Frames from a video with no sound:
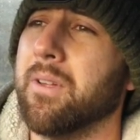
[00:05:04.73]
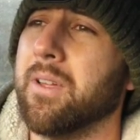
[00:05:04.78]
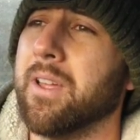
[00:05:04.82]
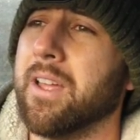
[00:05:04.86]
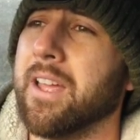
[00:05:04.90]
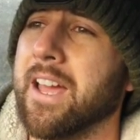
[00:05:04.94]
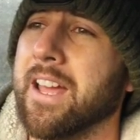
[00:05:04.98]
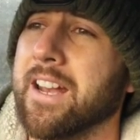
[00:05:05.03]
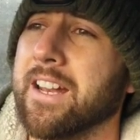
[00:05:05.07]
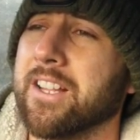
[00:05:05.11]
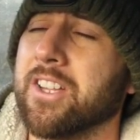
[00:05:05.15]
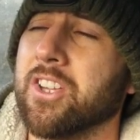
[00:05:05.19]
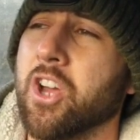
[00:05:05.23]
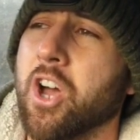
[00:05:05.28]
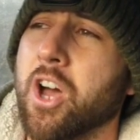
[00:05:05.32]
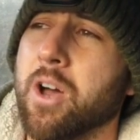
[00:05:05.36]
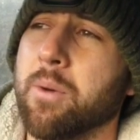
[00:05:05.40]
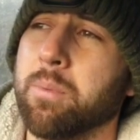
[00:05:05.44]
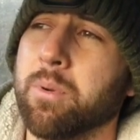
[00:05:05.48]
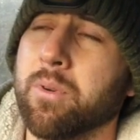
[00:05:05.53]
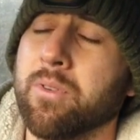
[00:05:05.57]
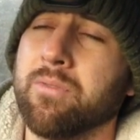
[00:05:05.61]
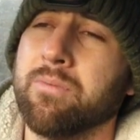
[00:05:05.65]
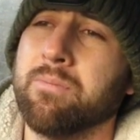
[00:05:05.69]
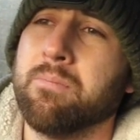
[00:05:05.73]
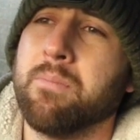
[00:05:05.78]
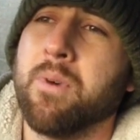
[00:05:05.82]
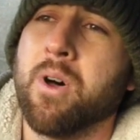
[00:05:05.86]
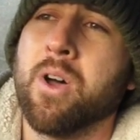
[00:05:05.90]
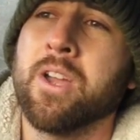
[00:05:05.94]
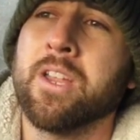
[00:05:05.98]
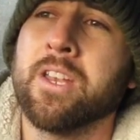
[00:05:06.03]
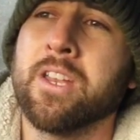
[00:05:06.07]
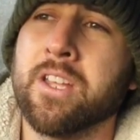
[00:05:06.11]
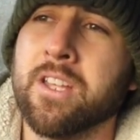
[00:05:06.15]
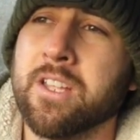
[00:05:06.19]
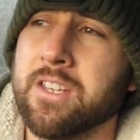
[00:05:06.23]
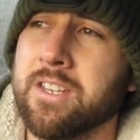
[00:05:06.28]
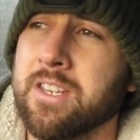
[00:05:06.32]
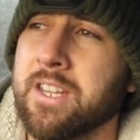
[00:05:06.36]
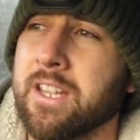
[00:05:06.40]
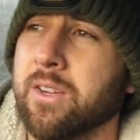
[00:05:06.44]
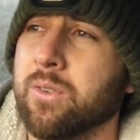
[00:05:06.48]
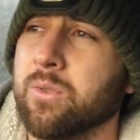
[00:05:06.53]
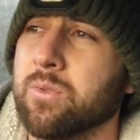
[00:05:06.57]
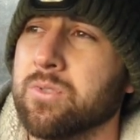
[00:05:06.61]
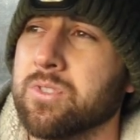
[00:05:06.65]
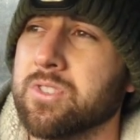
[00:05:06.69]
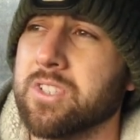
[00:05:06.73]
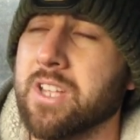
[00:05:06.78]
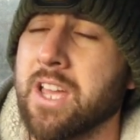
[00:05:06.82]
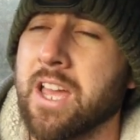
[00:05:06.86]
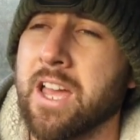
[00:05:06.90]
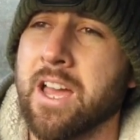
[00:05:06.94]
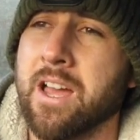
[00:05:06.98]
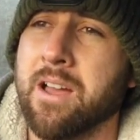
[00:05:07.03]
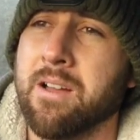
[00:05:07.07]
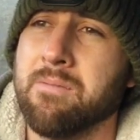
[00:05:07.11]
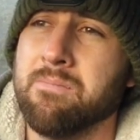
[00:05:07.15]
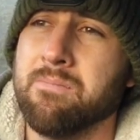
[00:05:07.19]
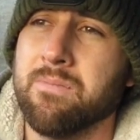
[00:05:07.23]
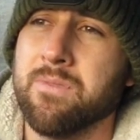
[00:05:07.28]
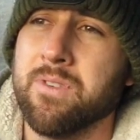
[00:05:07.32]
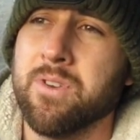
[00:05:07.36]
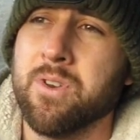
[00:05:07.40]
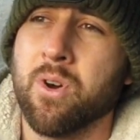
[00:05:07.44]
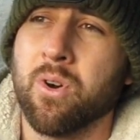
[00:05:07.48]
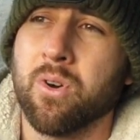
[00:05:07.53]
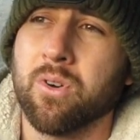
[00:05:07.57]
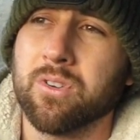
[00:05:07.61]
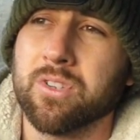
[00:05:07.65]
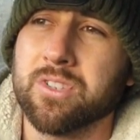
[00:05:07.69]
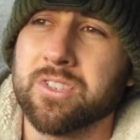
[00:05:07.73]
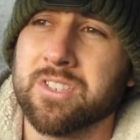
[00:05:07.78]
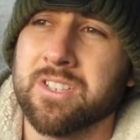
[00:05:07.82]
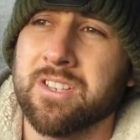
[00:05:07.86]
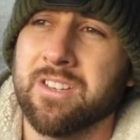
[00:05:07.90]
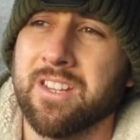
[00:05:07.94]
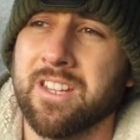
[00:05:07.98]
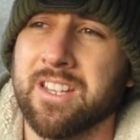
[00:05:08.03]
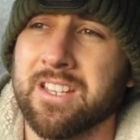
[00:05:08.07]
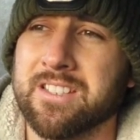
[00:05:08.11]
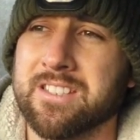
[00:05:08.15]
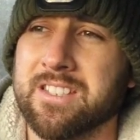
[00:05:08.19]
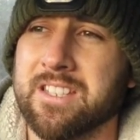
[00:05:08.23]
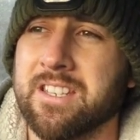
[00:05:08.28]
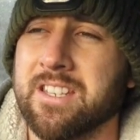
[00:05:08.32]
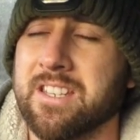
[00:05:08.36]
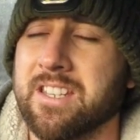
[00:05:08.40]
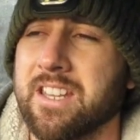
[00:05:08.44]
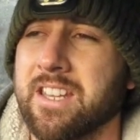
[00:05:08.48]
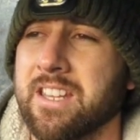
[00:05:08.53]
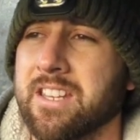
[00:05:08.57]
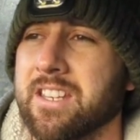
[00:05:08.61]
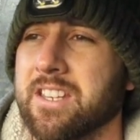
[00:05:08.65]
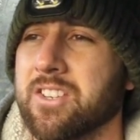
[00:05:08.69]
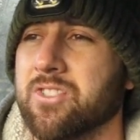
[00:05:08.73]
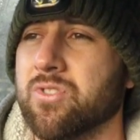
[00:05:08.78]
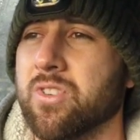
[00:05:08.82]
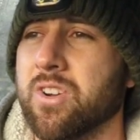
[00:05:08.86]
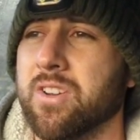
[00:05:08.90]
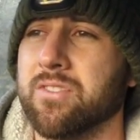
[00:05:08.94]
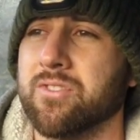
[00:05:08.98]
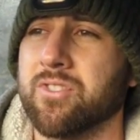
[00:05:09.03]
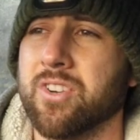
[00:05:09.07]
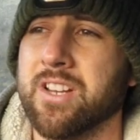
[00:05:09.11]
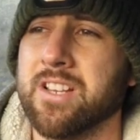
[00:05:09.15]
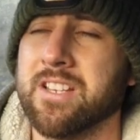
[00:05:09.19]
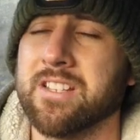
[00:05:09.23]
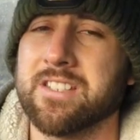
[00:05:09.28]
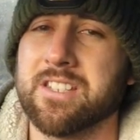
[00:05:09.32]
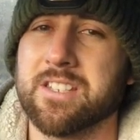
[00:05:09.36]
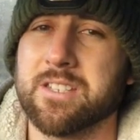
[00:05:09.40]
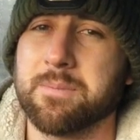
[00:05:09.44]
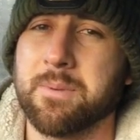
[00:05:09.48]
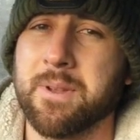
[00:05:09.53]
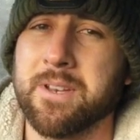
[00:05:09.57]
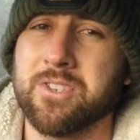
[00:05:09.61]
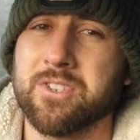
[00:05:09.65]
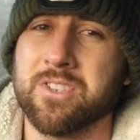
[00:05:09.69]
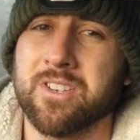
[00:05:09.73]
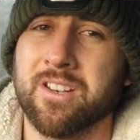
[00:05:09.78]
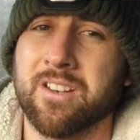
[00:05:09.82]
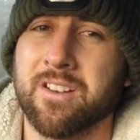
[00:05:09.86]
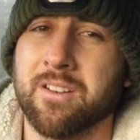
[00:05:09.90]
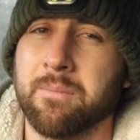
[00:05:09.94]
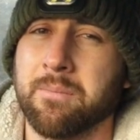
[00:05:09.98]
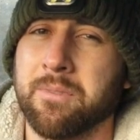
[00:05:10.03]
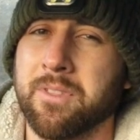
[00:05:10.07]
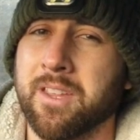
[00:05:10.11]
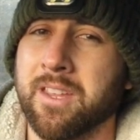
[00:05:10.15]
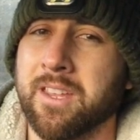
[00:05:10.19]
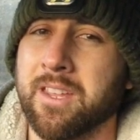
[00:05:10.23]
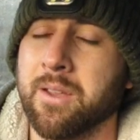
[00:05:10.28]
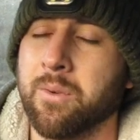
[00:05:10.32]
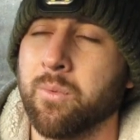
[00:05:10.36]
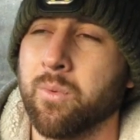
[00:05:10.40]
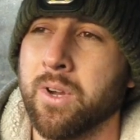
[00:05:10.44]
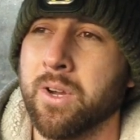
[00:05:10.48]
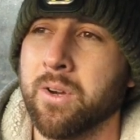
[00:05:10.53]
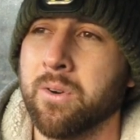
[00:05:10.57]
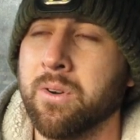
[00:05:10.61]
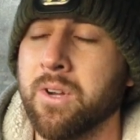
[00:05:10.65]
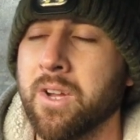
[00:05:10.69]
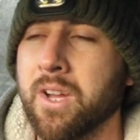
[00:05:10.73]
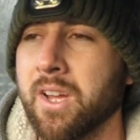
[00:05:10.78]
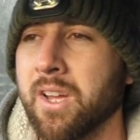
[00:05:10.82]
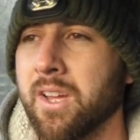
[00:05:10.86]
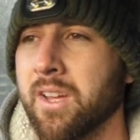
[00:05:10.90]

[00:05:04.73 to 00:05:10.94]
had a couple of minor niggles, knocks and things in the drivetrain and suspension, and I'm thinking, well,